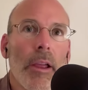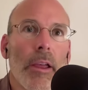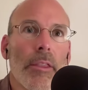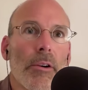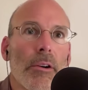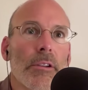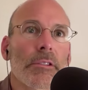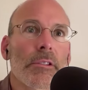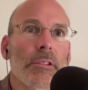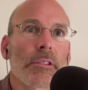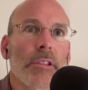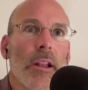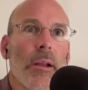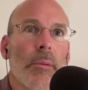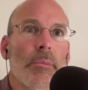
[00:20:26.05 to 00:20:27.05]
and they're also
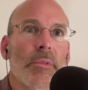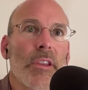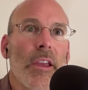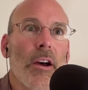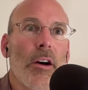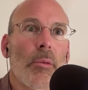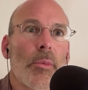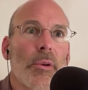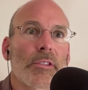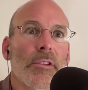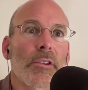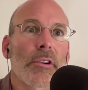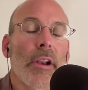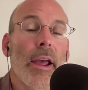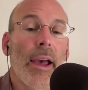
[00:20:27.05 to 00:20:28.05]
set up to help us
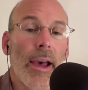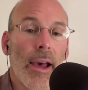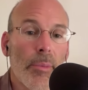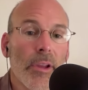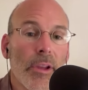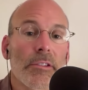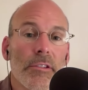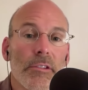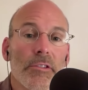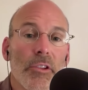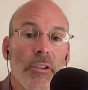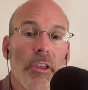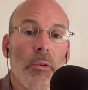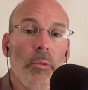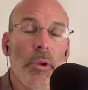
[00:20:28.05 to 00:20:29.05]
learn habits
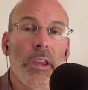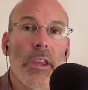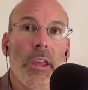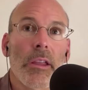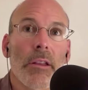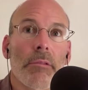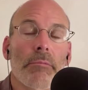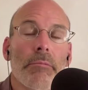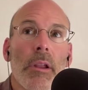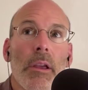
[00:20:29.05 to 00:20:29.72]
so that we can